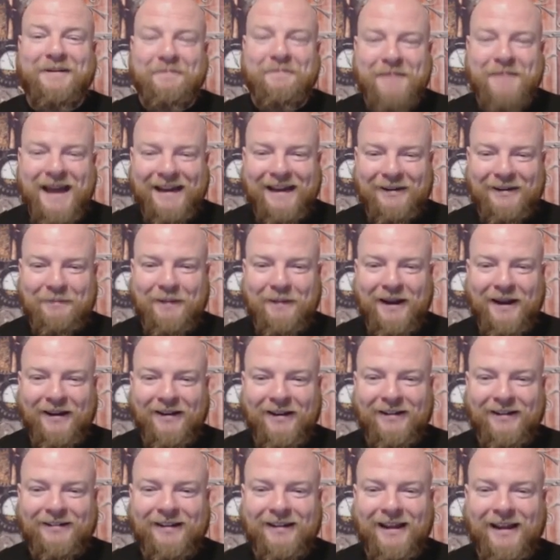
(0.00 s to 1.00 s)
Mat, or
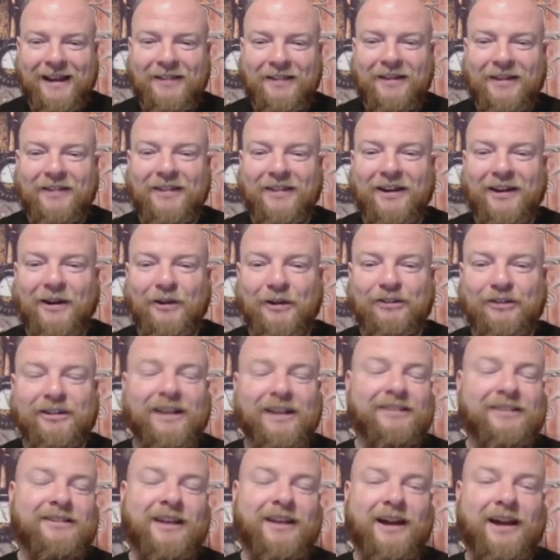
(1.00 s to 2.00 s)
Perrin? I think they'd all say
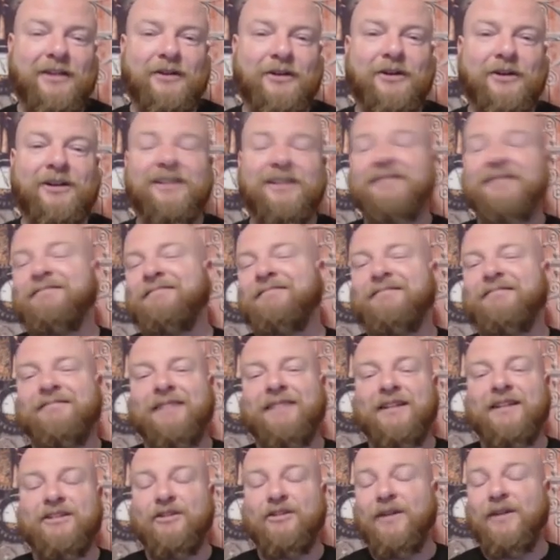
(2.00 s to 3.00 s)
it's the other.
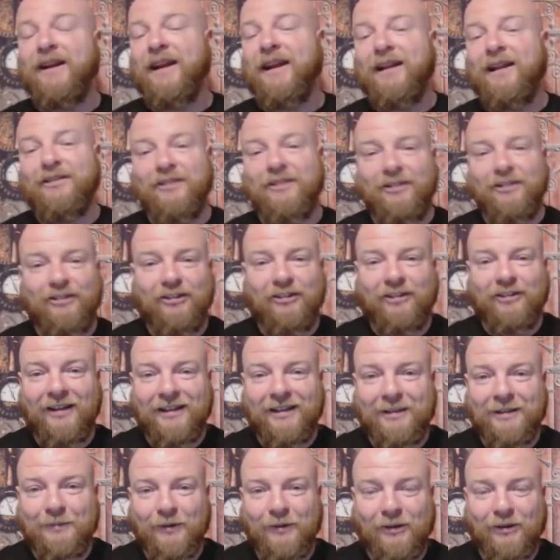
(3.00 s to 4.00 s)
That's a great answer. It's just like in
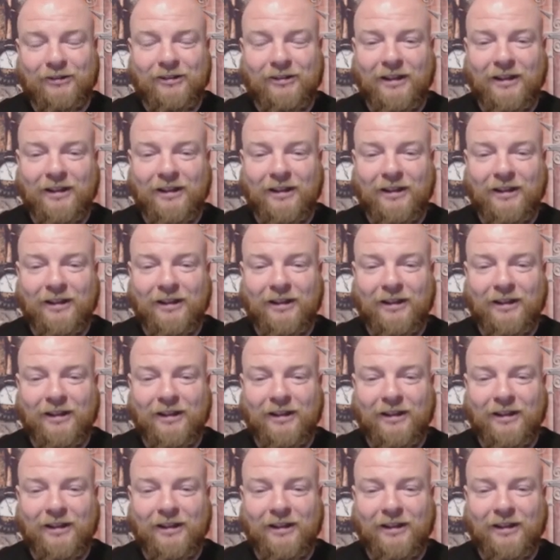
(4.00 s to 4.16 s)
the books.